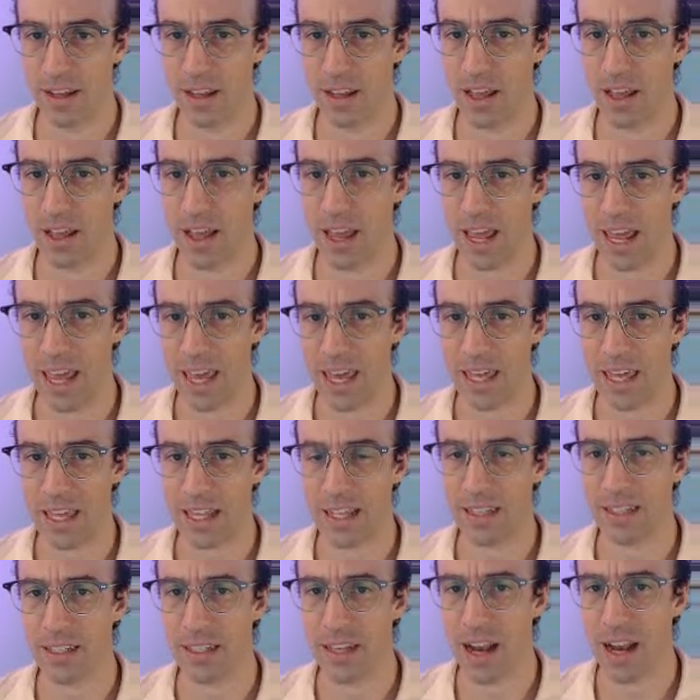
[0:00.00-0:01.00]

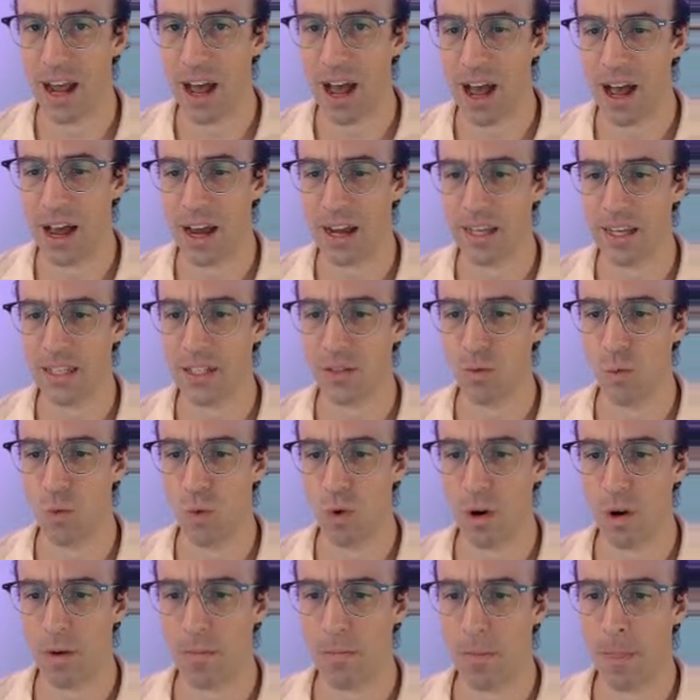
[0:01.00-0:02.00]
Hands and eyes
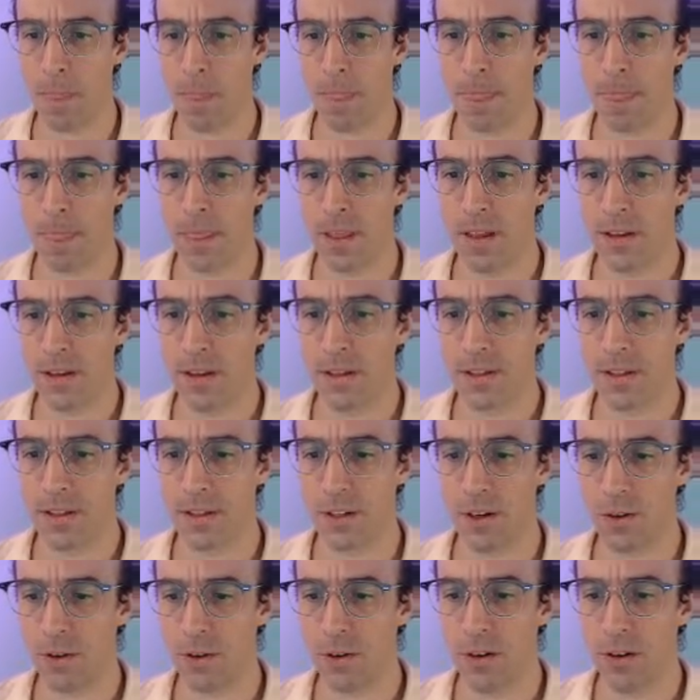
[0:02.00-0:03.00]
warm.
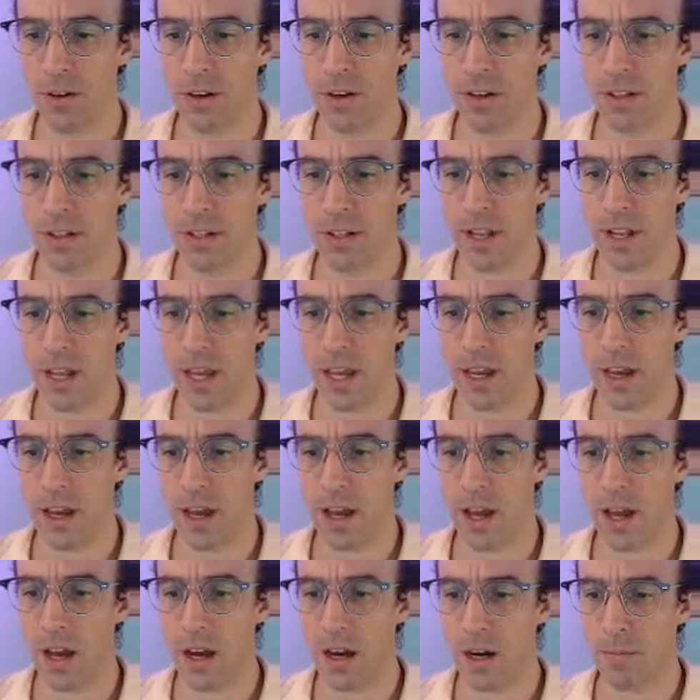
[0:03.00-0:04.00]
So today
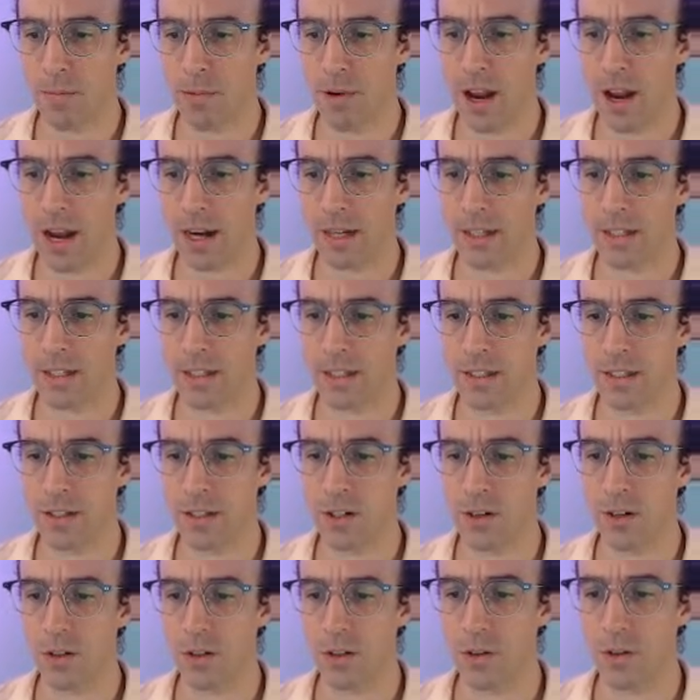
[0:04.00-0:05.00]
I'm going to practice
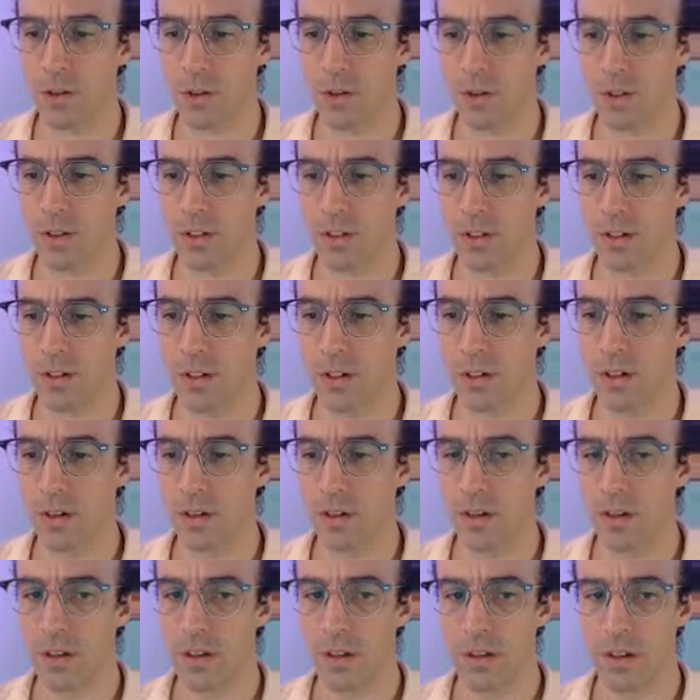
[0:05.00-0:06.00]
circles.
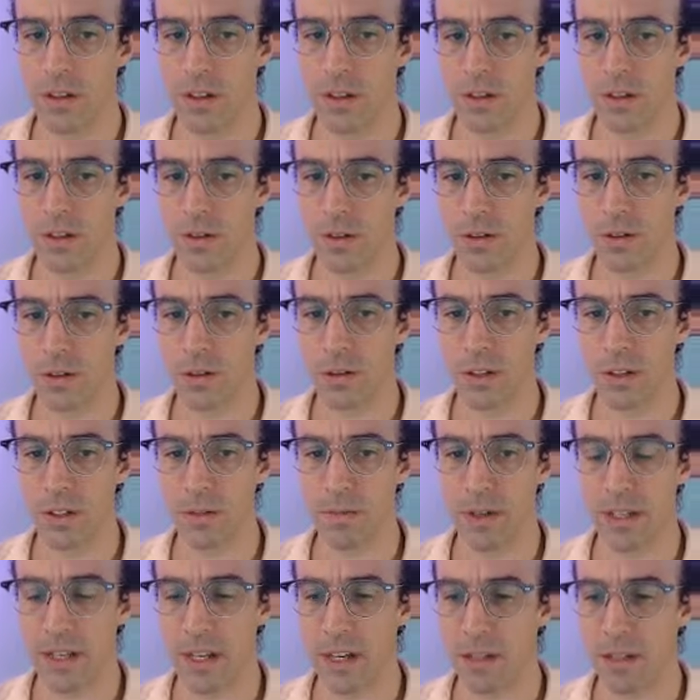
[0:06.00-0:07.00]
Oh, how's
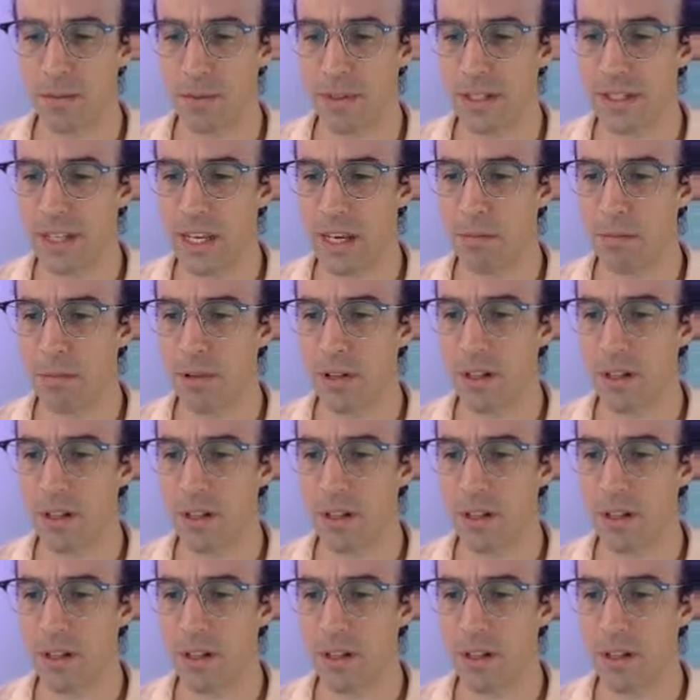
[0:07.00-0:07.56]
my stable?